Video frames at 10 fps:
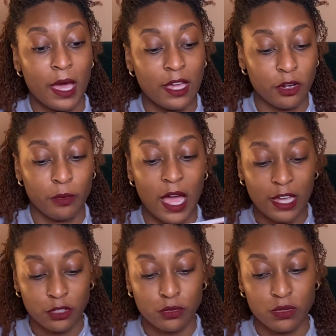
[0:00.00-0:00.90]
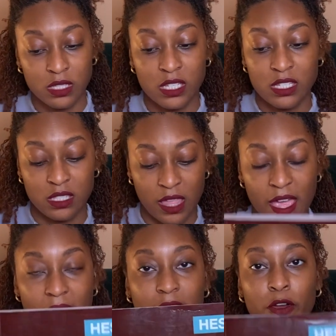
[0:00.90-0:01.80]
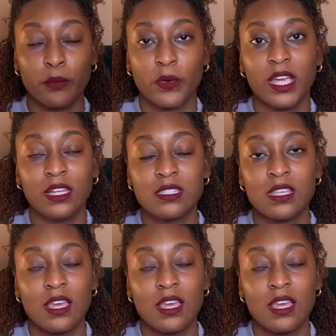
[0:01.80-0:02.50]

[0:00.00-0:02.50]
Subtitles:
I know I used this. They had great,